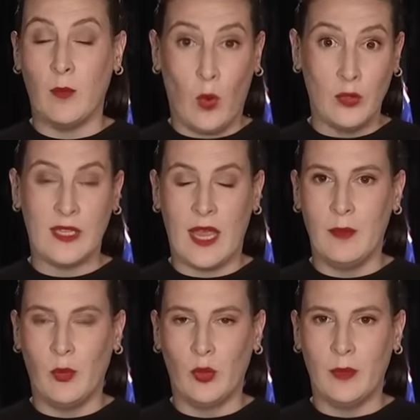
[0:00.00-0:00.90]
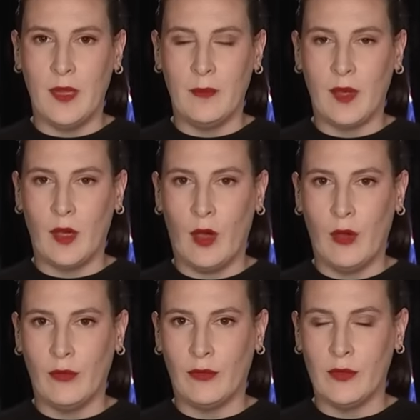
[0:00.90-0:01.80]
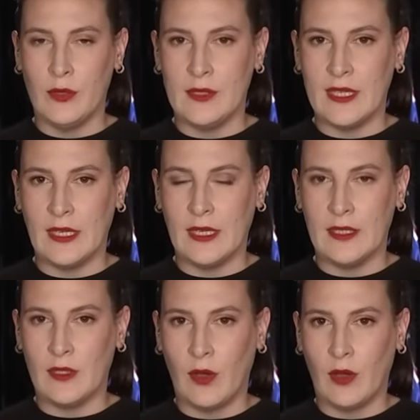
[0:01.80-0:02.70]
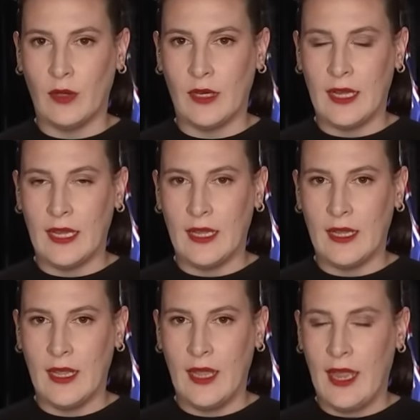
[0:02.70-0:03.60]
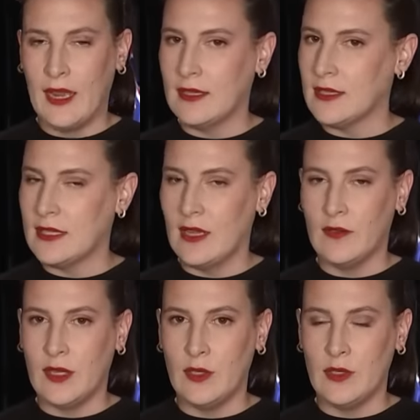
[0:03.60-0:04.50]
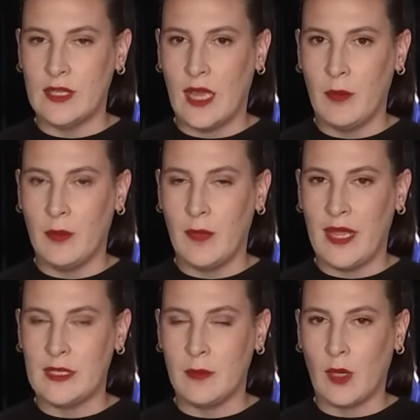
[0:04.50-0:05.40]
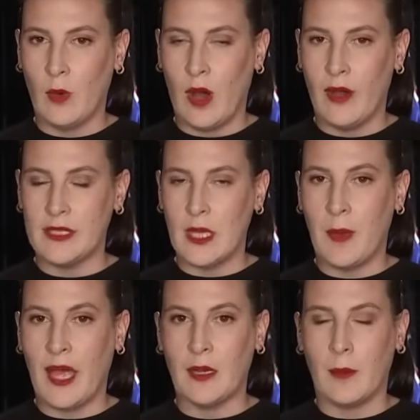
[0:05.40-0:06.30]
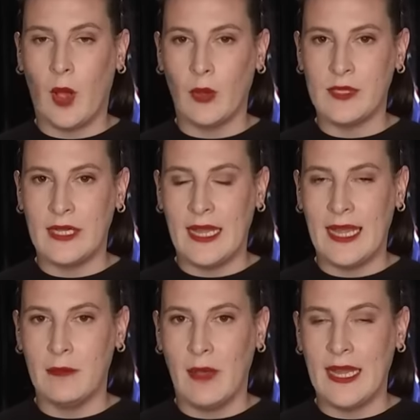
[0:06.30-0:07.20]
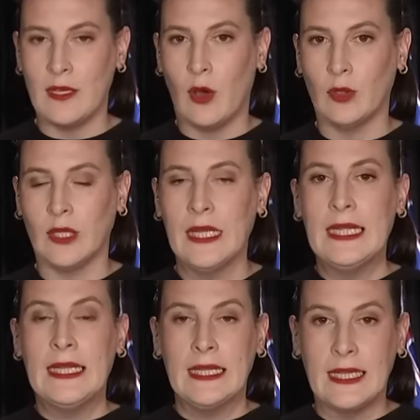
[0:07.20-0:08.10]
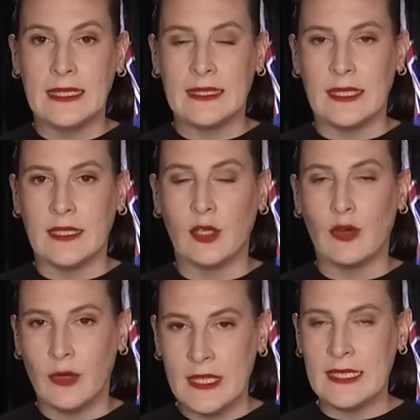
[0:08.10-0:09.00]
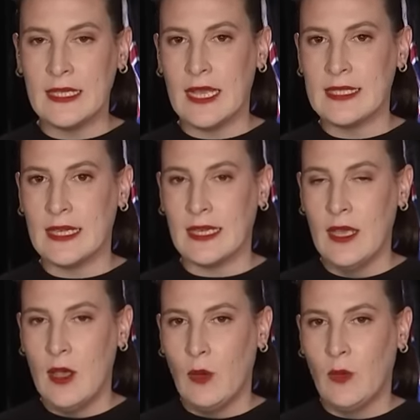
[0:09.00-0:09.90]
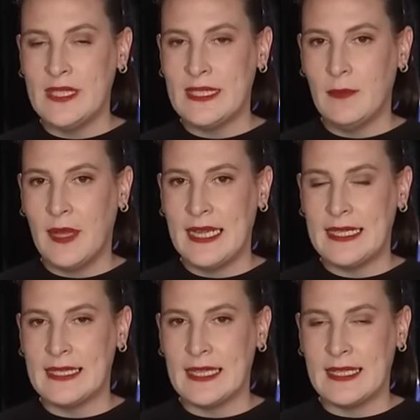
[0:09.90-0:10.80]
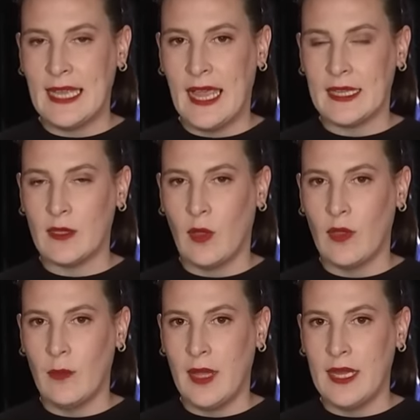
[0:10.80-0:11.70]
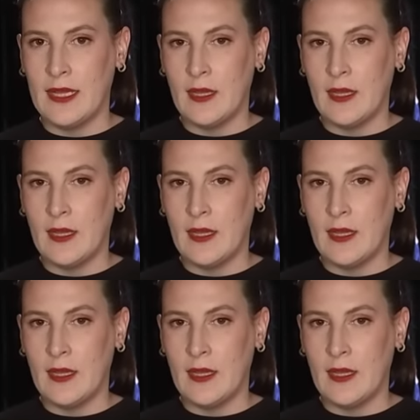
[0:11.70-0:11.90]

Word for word: was a board member of New Zealand On Air, and this evening Newshub made some inquiries about a post he had made on LinkedIn criticising Winston Peters' attacks on the media.